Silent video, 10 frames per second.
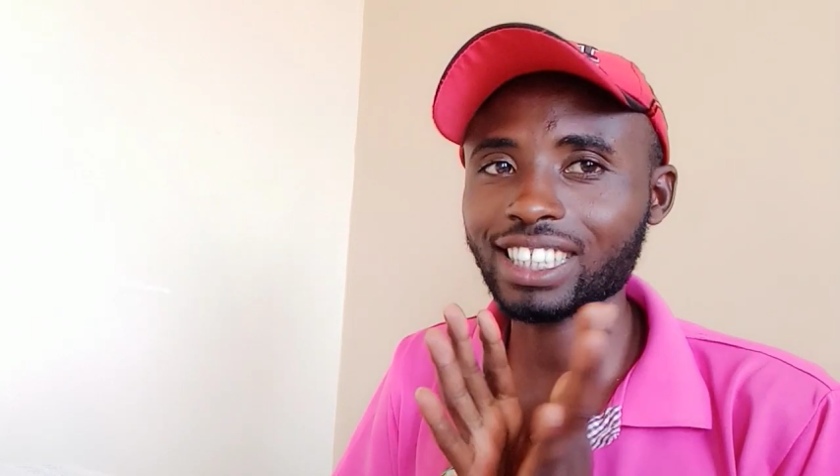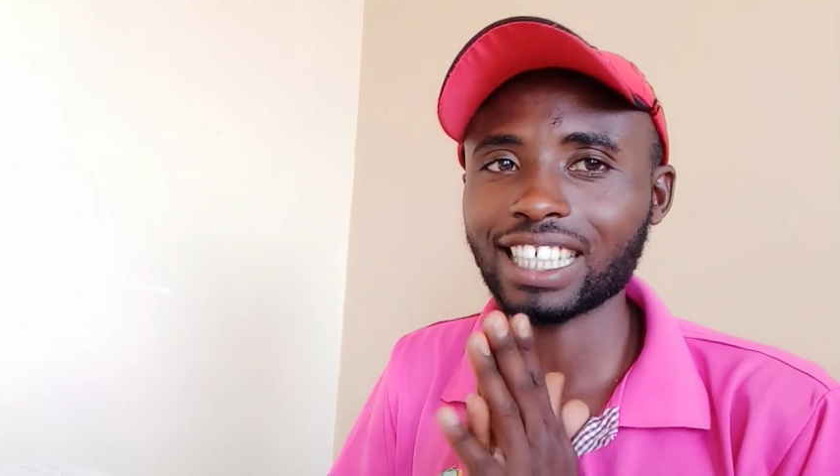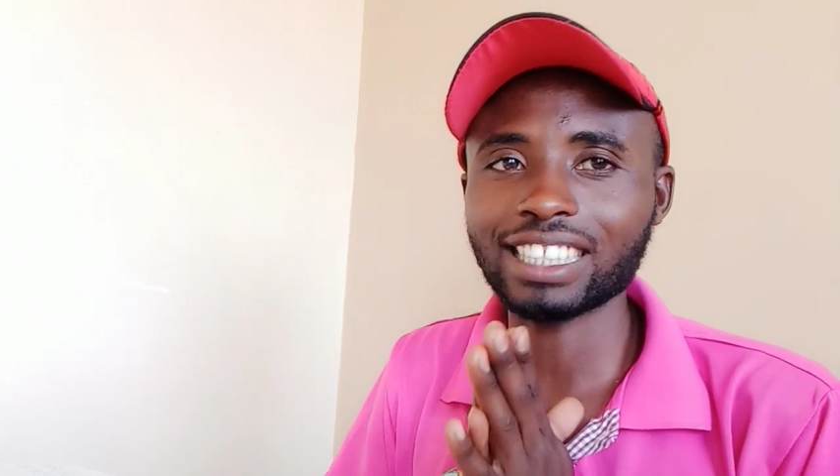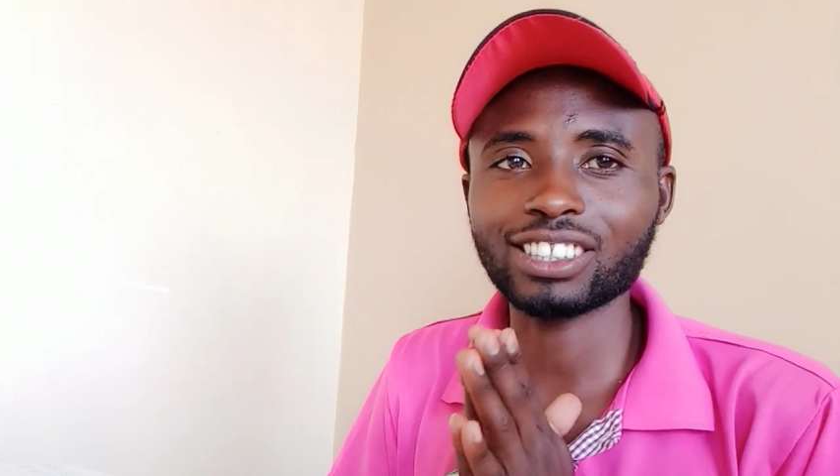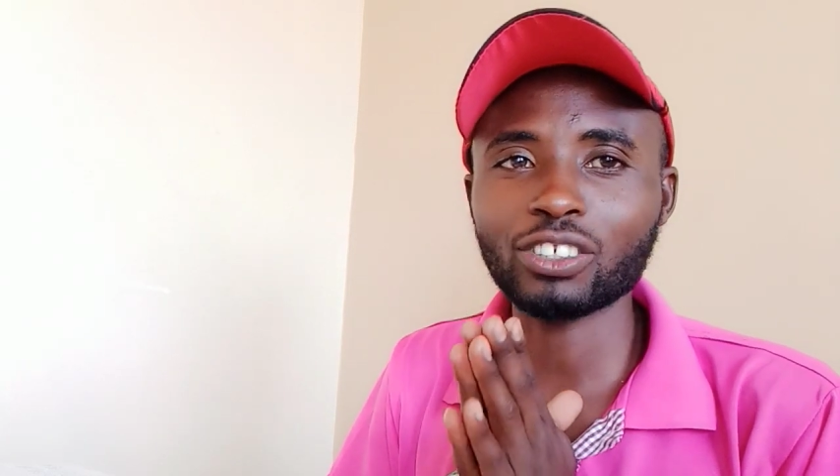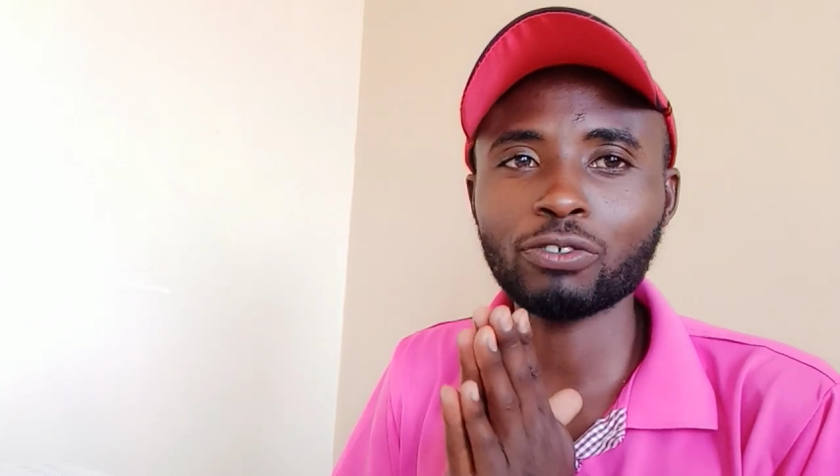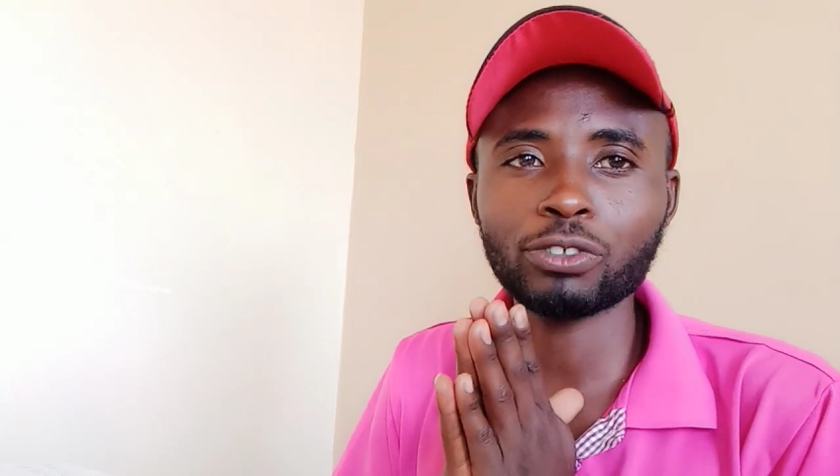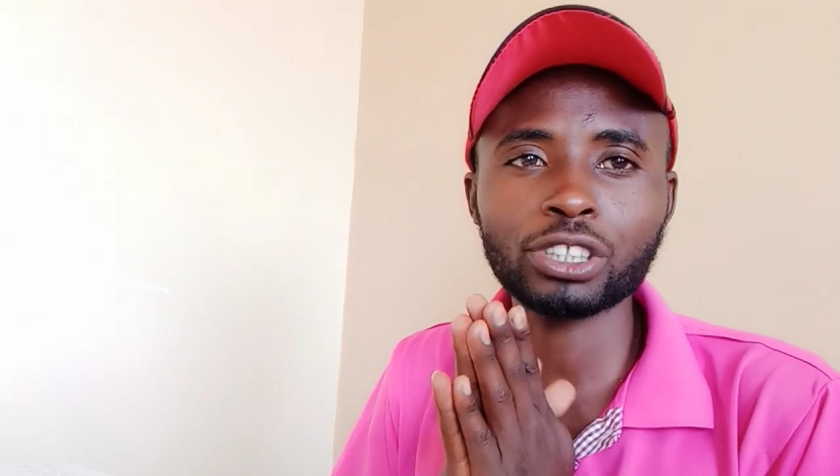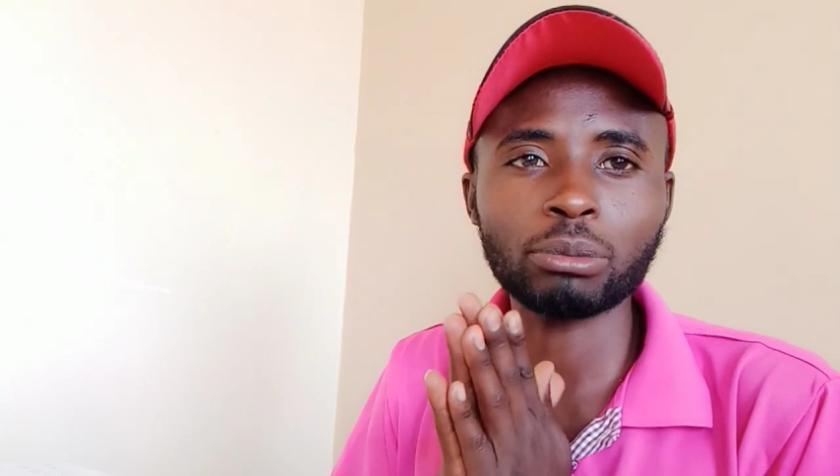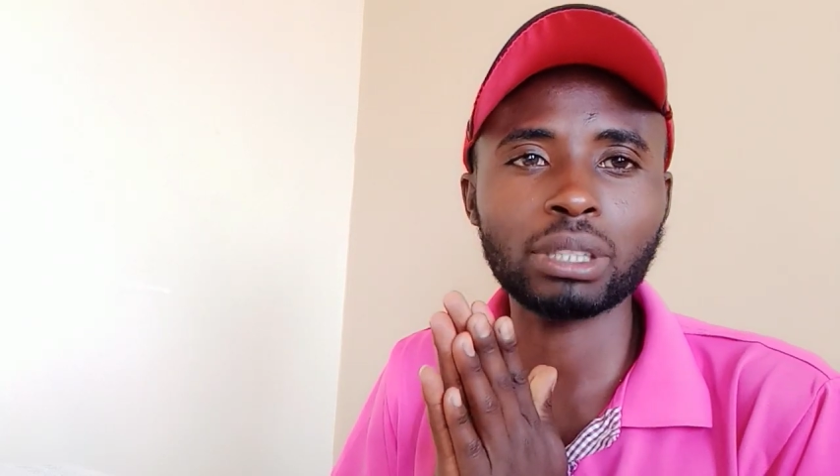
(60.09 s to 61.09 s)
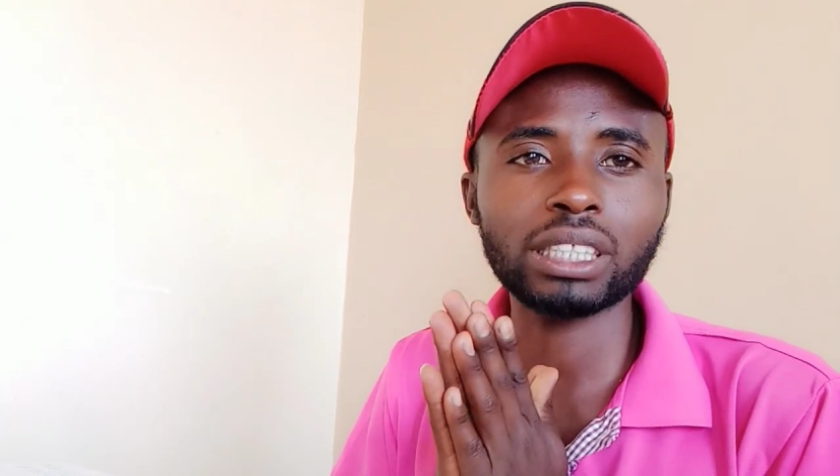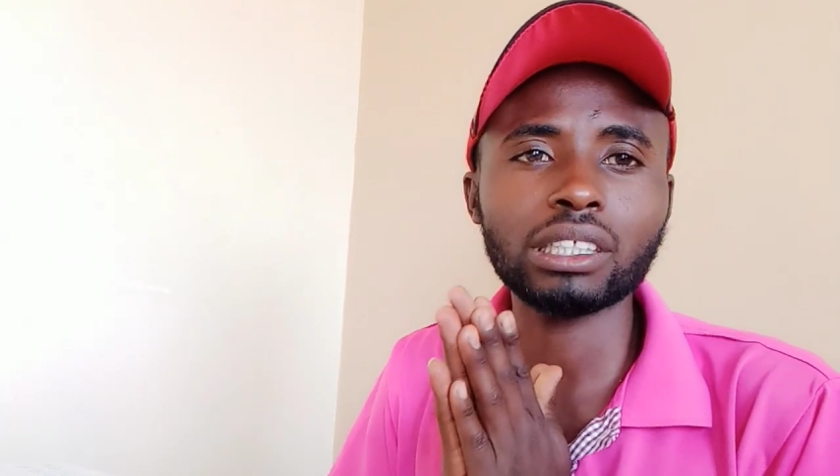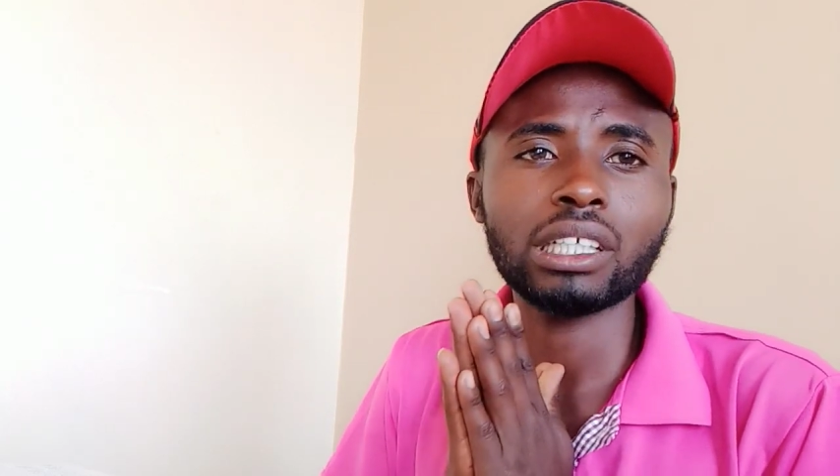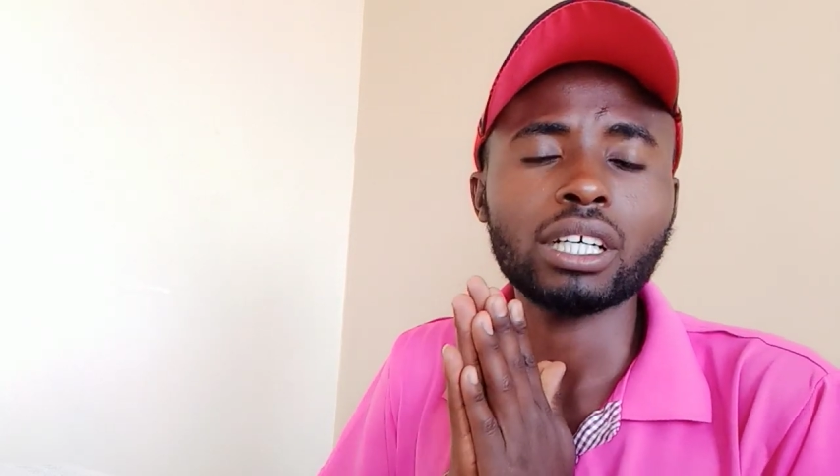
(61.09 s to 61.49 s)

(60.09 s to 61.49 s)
tons comfortably,